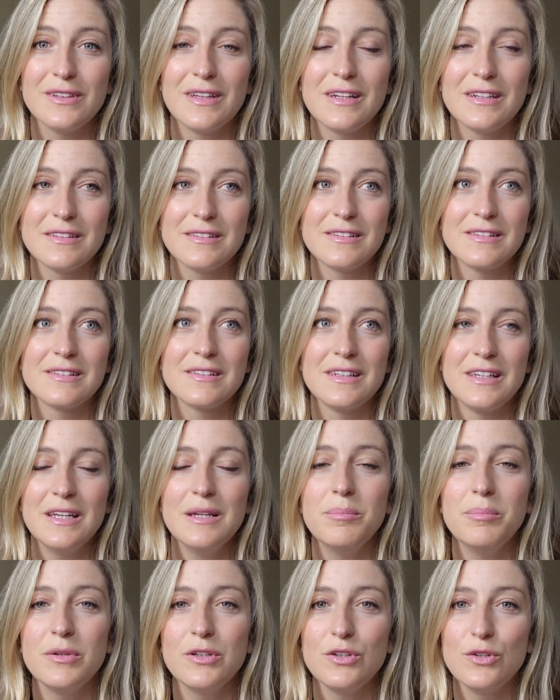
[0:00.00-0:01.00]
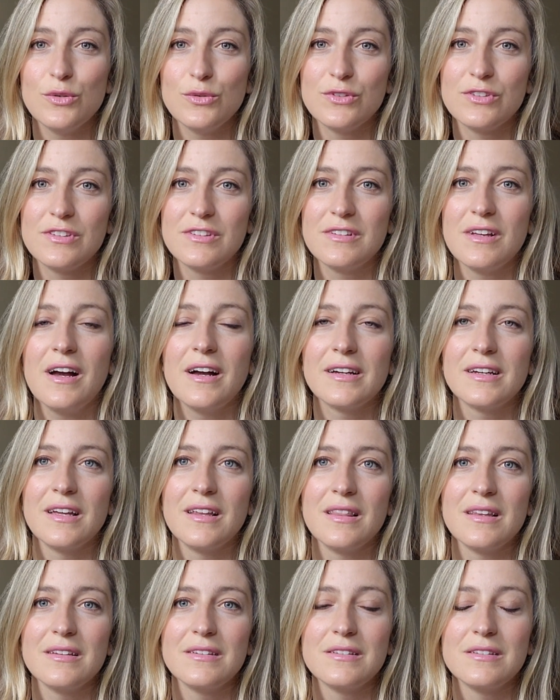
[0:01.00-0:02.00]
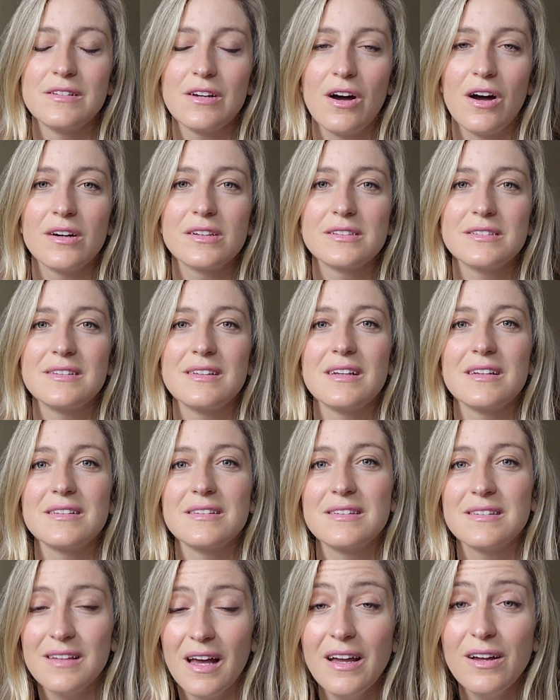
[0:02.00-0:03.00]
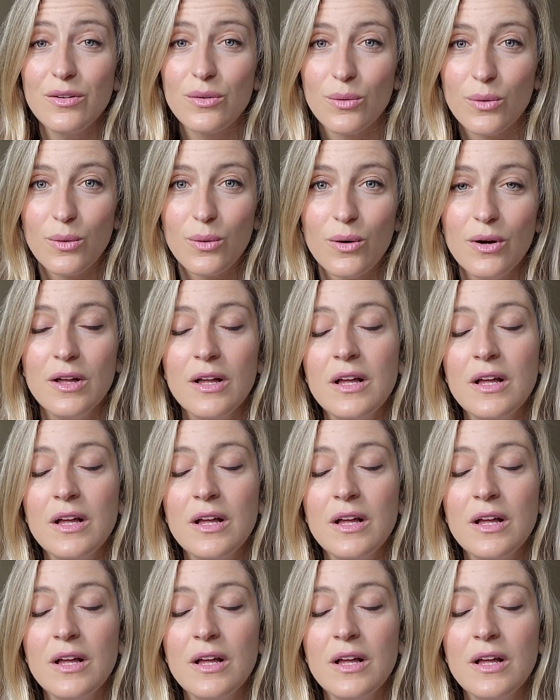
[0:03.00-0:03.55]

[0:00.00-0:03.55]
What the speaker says: that it's keeping you stuck in this toxic cycle.